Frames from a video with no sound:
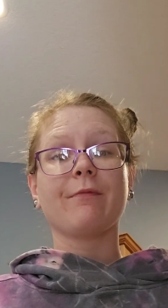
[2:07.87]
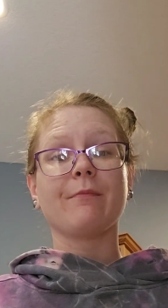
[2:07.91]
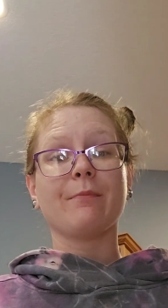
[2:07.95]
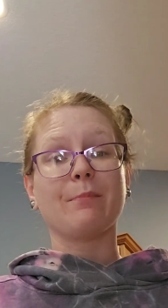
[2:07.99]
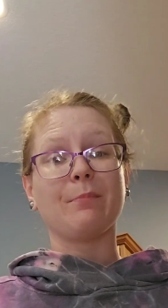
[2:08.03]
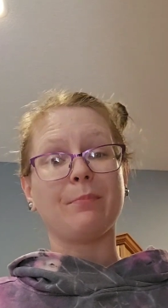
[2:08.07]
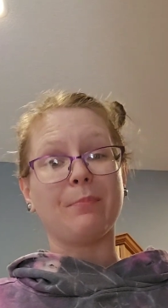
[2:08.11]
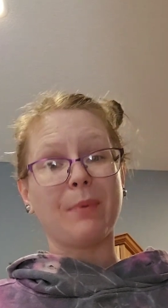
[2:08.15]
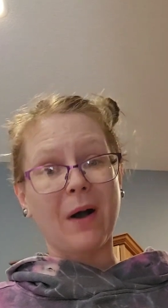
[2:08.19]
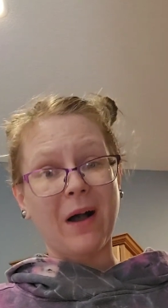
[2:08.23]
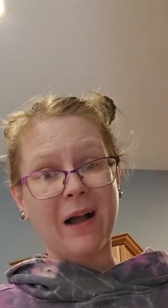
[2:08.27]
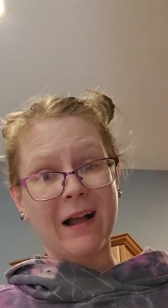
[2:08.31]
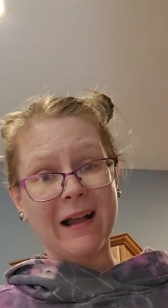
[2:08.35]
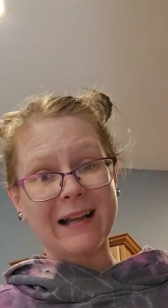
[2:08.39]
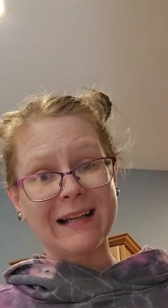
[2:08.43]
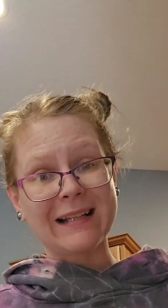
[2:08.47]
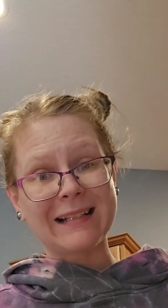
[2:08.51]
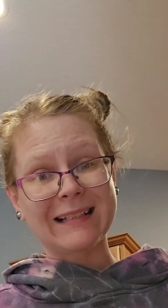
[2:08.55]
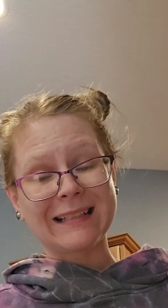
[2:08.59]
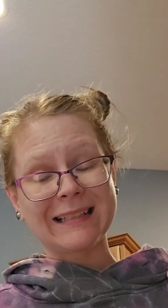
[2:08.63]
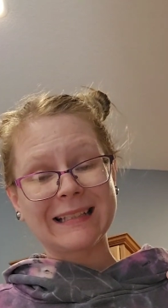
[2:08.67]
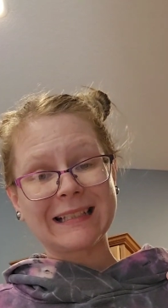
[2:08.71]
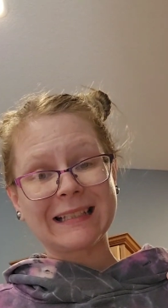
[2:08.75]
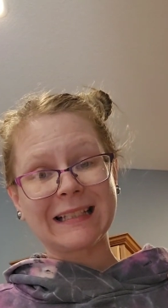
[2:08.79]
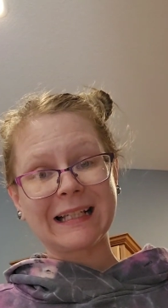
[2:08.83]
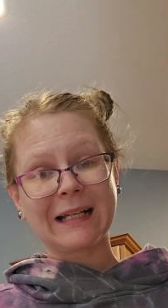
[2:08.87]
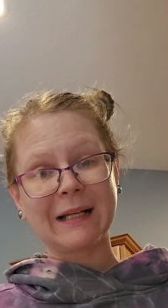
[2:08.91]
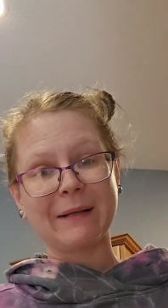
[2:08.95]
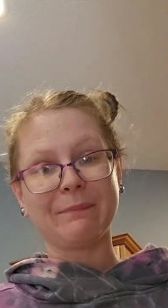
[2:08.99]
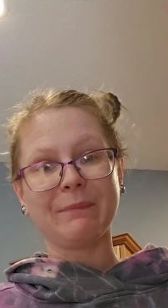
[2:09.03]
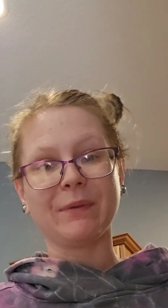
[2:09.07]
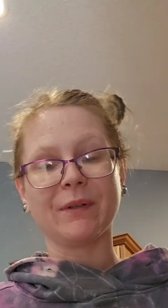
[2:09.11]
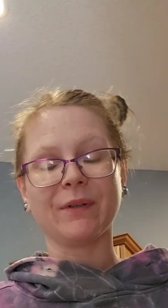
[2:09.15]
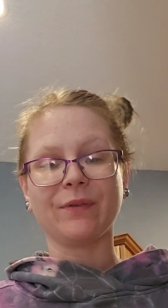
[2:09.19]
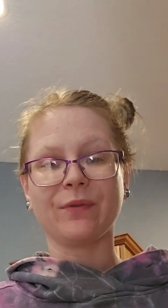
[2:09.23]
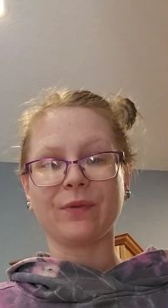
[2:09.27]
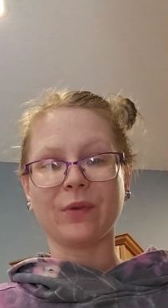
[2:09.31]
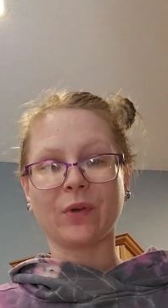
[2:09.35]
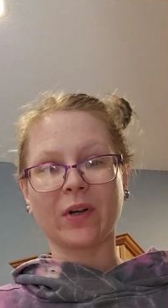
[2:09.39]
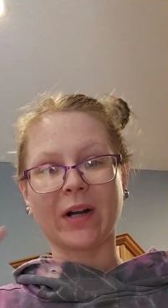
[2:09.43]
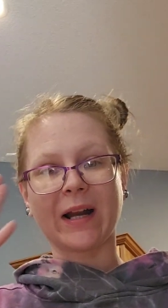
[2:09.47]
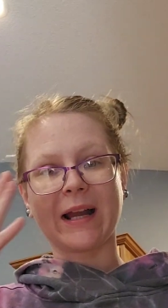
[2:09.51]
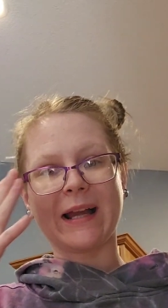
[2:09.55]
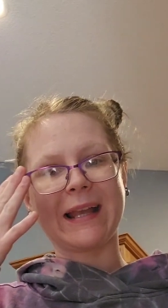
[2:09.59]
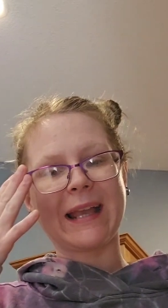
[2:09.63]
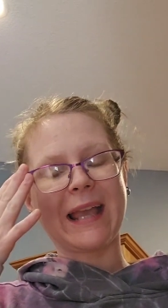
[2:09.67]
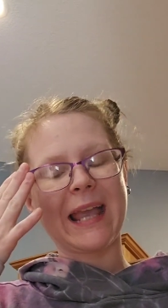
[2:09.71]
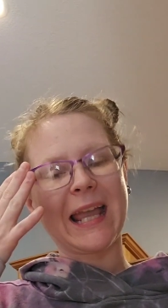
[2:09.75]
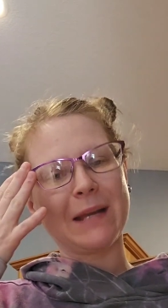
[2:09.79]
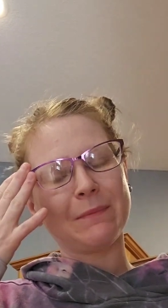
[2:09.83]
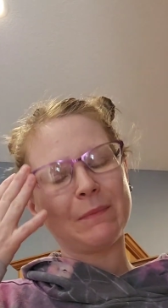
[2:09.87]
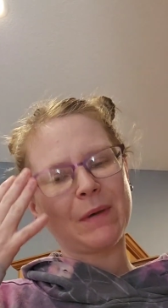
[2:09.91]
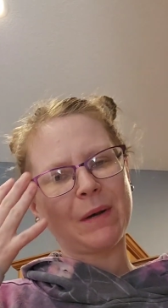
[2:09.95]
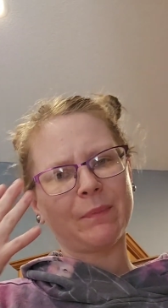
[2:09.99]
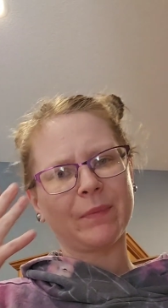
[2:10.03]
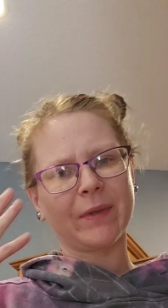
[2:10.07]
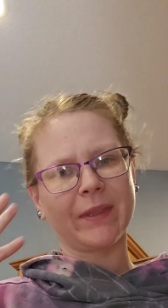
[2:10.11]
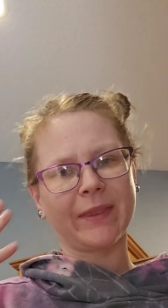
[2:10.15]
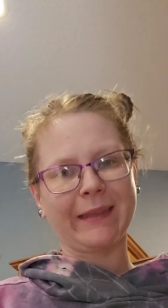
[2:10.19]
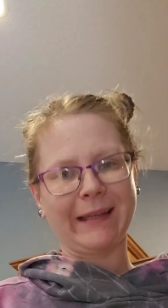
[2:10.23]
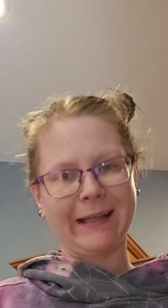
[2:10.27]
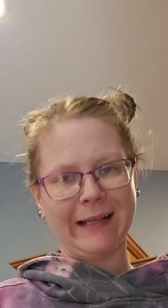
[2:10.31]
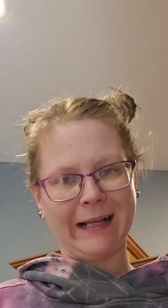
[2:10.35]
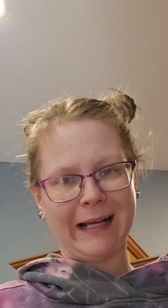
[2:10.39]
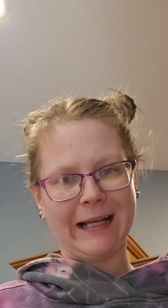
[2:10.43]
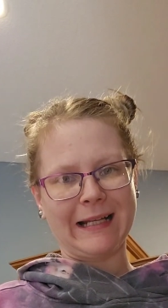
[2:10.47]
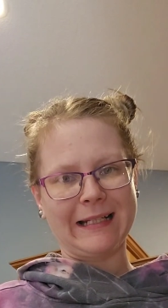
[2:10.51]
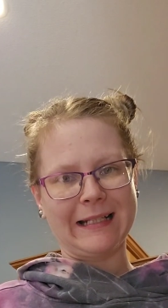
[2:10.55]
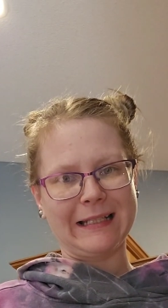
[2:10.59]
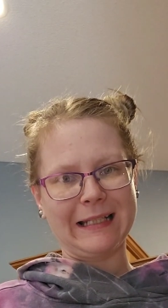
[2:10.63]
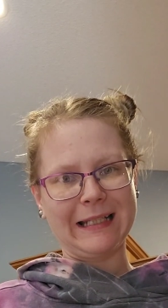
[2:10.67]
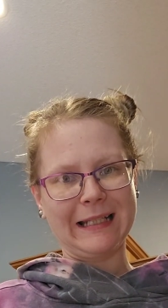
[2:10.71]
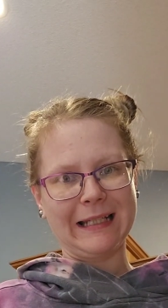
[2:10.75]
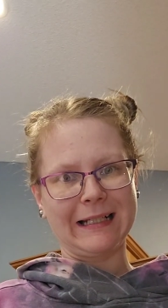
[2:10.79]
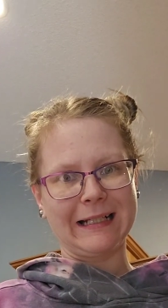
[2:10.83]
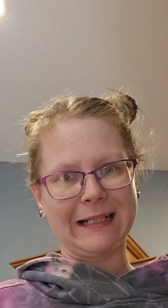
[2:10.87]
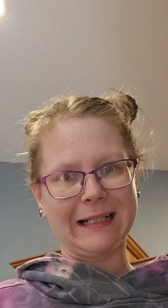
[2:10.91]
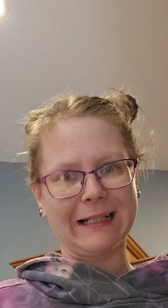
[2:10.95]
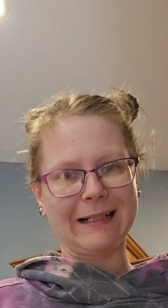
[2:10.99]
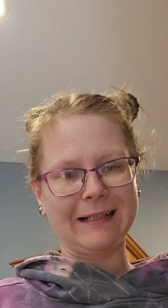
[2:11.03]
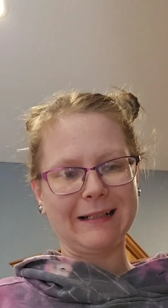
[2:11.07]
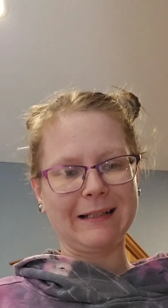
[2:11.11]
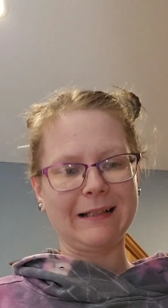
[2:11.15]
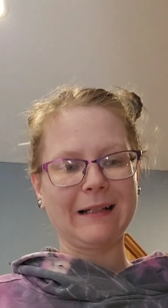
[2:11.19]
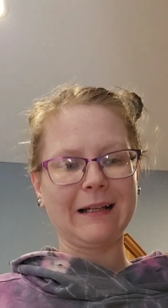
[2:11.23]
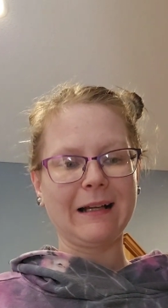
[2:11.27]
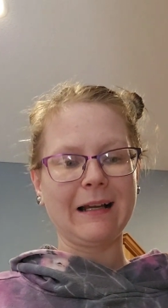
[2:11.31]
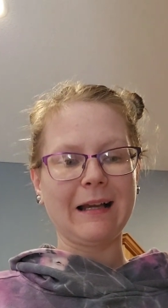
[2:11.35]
But before I came up with that idea,